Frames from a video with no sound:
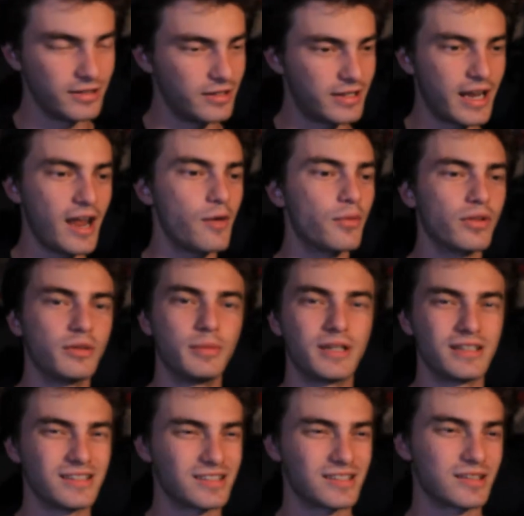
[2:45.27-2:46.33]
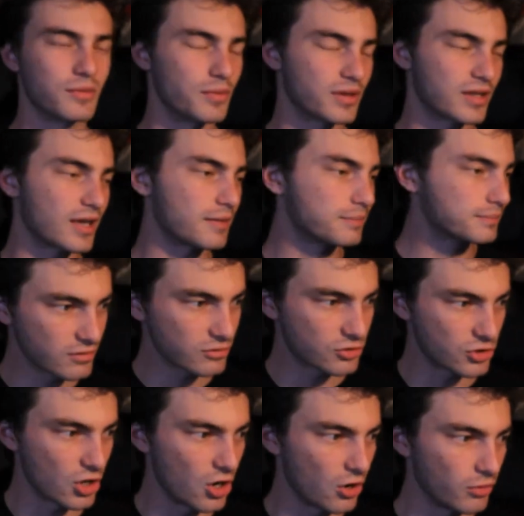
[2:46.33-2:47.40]
you can't really be consistent with that.
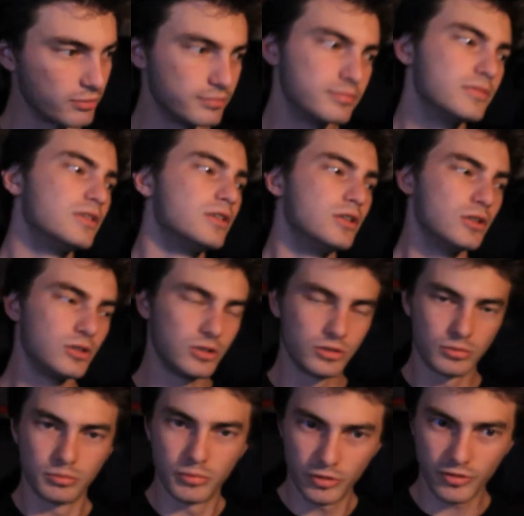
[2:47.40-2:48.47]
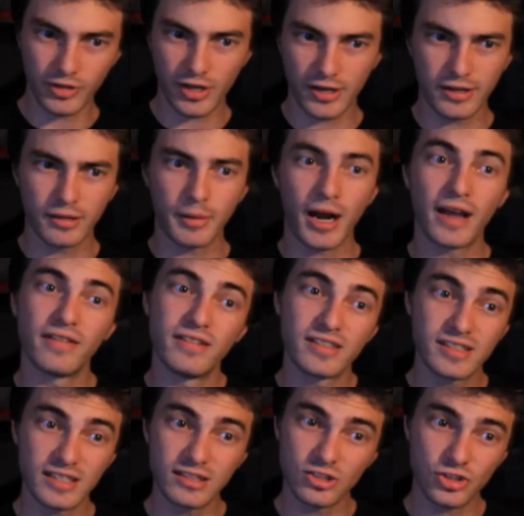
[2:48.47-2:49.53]
So moving on to the behind the
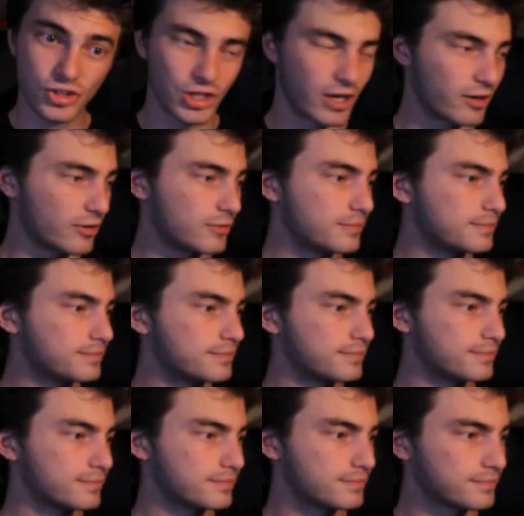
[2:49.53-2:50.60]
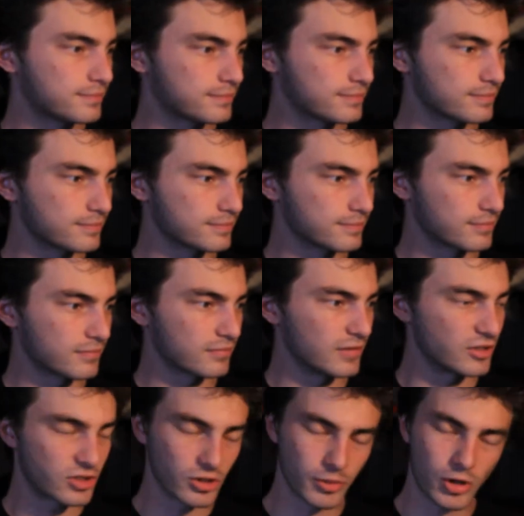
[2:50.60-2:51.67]
scenes channel,
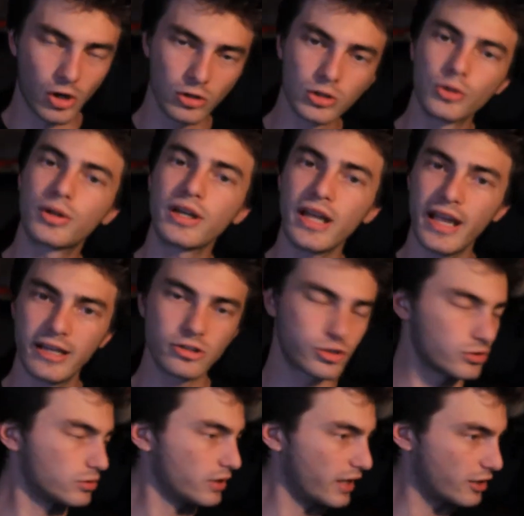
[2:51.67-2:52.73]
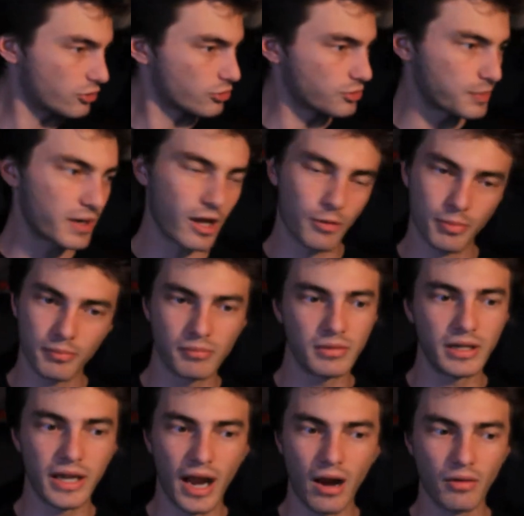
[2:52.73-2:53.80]
it's going to be called Luke and Angel. Angel's been helping
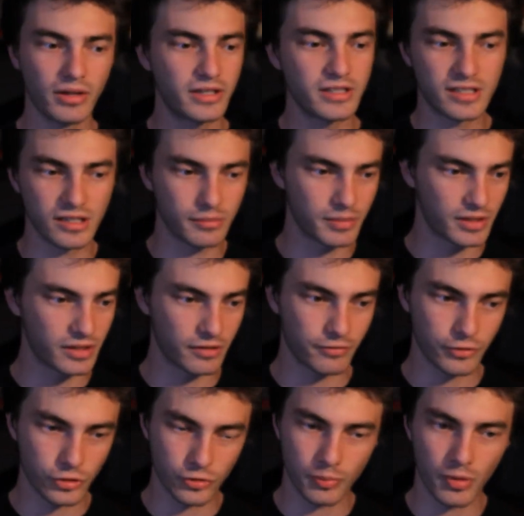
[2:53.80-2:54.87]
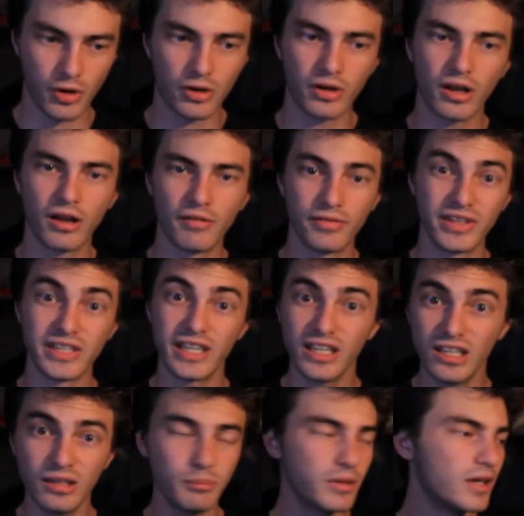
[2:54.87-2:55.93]
me out. He's going to be an official part of the
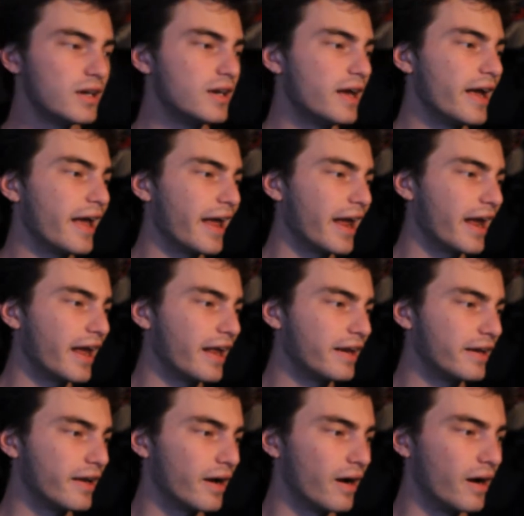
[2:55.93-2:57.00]
team. And